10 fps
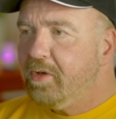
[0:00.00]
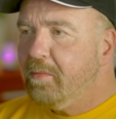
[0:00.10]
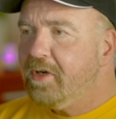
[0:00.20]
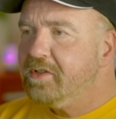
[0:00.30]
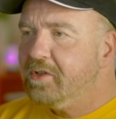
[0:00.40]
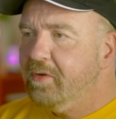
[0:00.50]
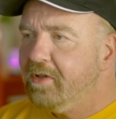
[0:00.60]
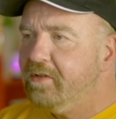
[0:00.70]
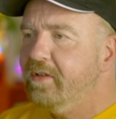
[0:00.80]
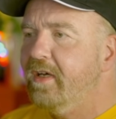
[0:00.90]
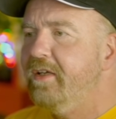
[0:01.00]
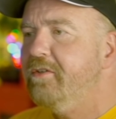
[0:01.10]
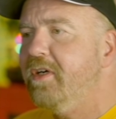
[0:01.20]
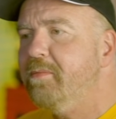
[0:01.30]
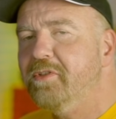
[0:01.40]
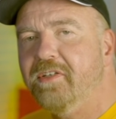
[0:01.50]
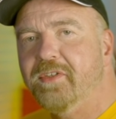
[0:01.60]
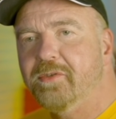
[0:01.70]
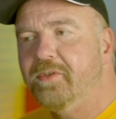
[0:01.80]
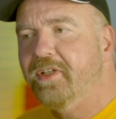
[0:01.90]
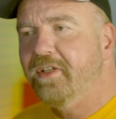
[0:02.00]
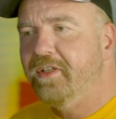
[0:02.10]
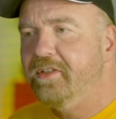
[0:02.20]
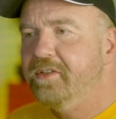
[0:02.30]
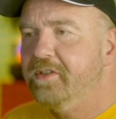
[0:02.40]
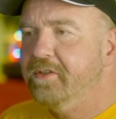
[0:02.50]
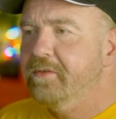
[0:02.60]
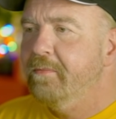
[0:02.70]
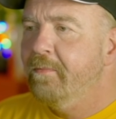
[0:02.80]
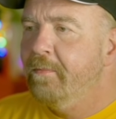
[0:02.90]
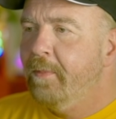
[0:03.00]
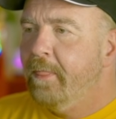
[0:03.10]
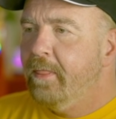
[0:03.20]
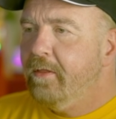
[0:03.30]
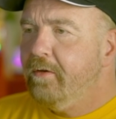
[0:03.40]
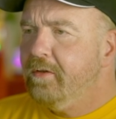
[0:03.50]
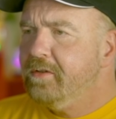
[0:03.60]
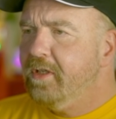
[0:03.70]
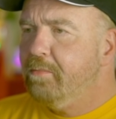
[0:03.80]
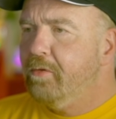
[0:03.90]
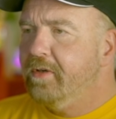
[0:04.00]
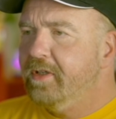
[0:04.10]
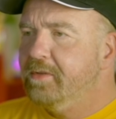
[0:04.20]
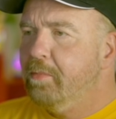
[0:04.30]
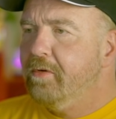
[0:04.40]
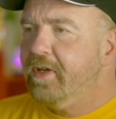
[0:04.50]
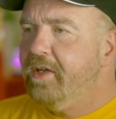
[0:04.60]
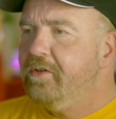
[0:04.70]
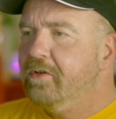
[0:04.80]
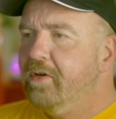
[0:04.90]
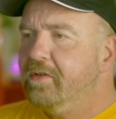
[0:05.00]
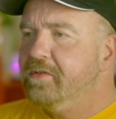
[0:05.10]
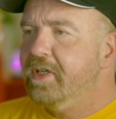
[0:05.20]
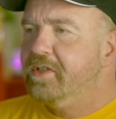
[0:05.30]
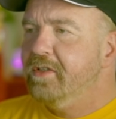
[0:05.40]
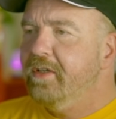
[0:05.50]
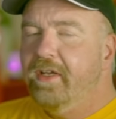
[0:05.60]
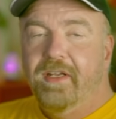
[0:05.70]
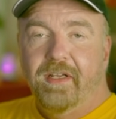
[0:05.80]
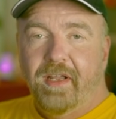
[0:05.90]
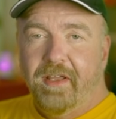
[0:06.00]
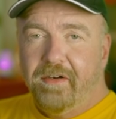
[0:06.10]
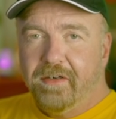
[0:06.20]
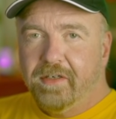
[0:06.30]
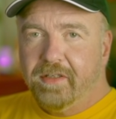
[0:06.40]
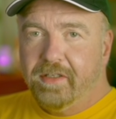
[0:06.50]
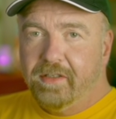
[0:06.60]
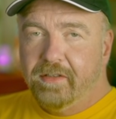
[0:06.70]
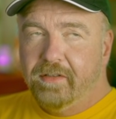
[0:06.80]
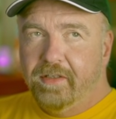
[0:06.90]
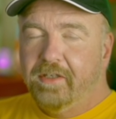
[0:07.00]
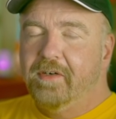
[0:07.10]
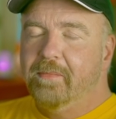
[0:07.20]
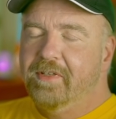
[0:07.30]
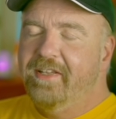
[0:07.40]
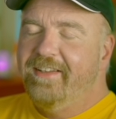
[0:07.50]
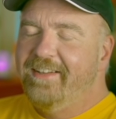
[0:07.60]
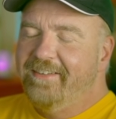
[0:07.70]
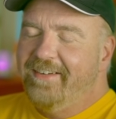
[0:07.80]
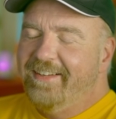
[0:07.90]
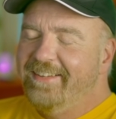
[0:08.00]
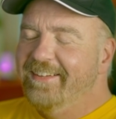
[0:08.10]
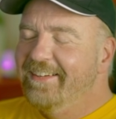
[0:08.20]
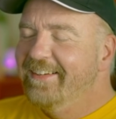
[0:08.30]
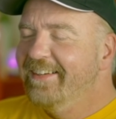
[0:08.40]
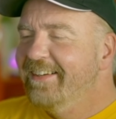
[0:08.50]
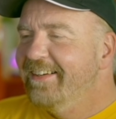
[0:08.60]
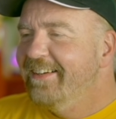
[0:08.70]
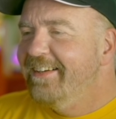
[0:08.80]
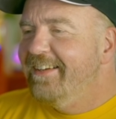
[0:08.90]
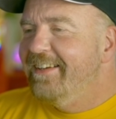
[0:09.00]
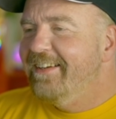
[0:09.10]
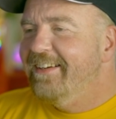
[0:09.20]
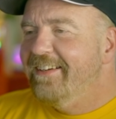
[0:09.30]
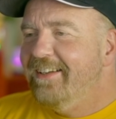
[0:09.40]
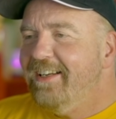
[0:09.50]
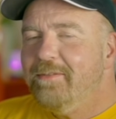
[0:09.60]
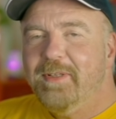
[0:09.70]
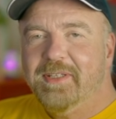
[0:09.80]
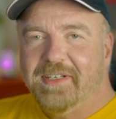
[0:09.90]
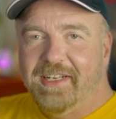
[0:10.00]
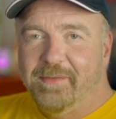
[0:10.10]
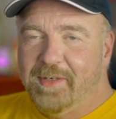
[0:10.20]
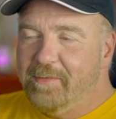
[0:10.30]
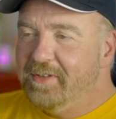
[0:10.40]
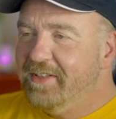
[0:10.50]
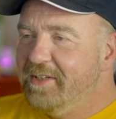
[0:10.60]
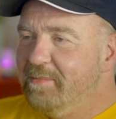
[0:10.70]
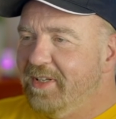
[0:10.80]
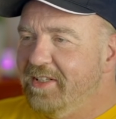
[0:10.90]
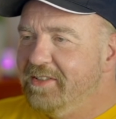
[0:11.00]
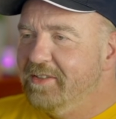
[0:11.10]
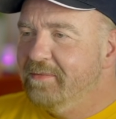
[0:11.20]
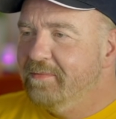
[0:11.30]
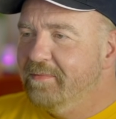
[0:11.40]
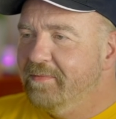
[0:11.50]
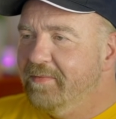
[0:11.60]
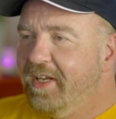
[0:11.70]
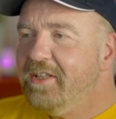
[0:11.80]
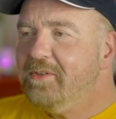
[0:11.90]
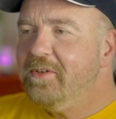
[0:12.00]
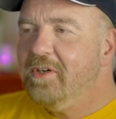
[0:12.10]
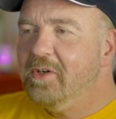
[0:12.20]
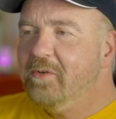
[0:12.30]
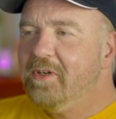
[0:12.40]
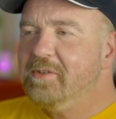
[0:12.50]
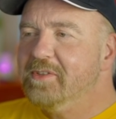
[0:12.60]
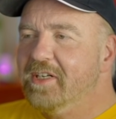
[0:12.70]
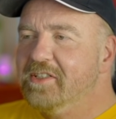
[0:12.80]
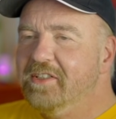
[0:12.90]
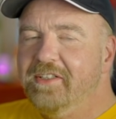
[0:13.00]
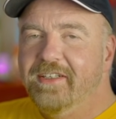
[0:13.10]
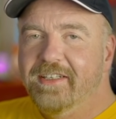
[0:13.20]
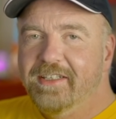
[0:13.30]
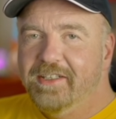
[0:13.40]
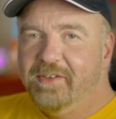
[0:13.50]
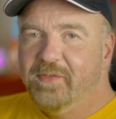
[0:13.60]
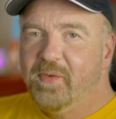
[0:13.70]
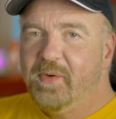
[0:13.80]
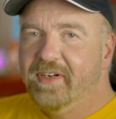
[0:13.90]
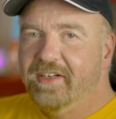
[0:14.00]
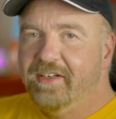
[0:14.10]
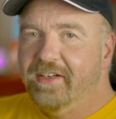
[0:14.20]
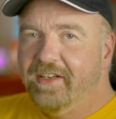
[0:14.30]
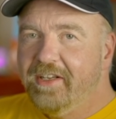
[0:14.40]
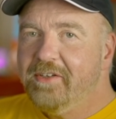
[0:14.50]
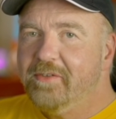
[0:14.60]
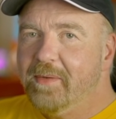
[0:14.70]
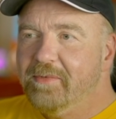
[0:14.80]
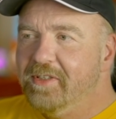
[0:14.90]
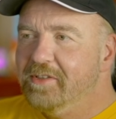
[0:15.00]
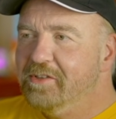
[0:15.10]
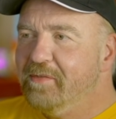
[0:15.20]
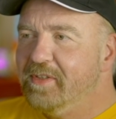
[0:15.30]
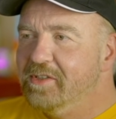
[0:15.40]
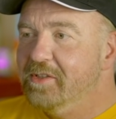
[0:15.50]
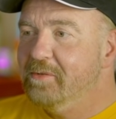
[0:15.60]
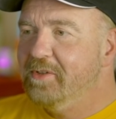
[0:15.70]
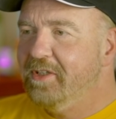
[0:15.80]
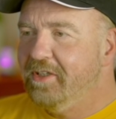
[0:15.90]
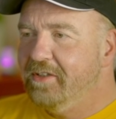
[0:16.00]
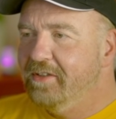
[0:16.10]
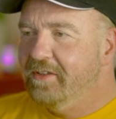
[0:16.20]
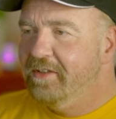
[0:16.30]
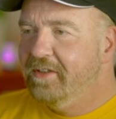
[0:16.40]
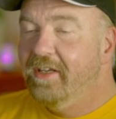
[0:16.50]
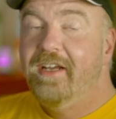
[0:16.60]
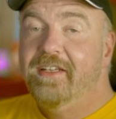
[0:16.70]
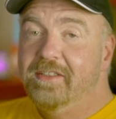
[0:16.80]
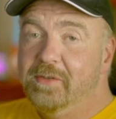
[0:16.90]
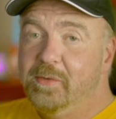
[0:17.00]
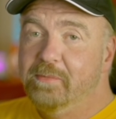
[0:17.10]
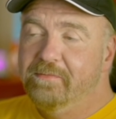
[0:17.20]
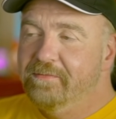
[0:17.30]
mux critical interrupt service routine is. So it's not port, it's port enter critical section, internet, interrupt, internet. Uh, let me try one more time, please. Enter critical section, for an interrupt service routine, I assume.